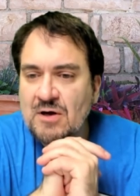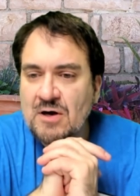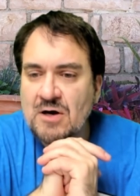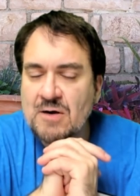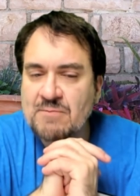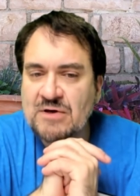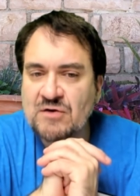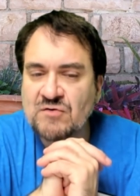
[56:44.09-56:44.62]

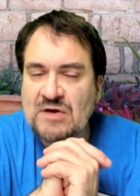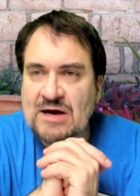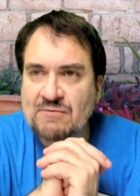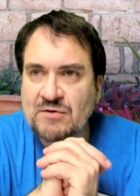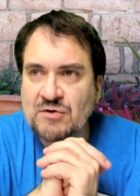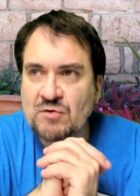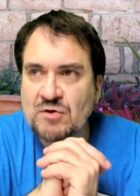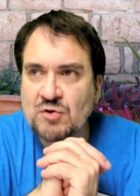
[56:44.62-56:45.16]
um, because they
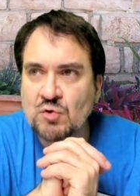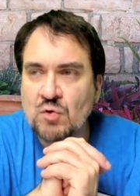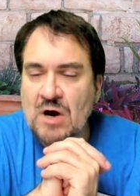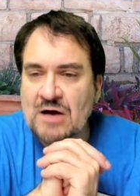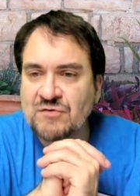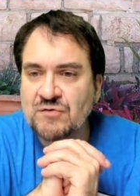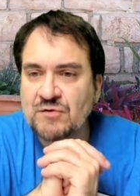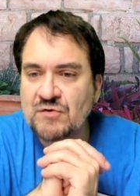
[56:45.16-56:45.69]
have a you can
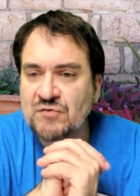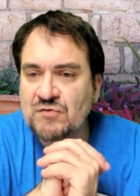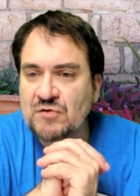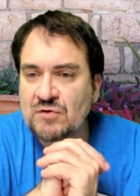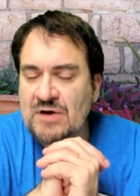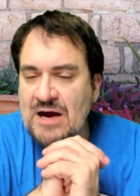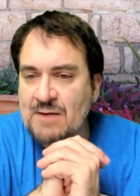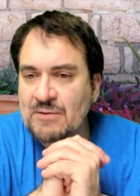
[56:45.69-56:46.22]
cross list
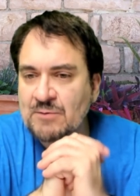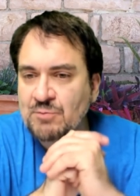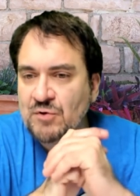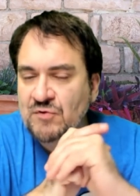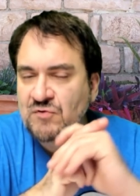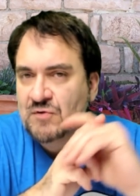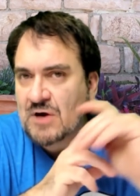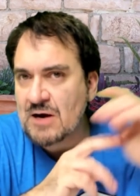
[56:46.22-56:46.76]
your comic books.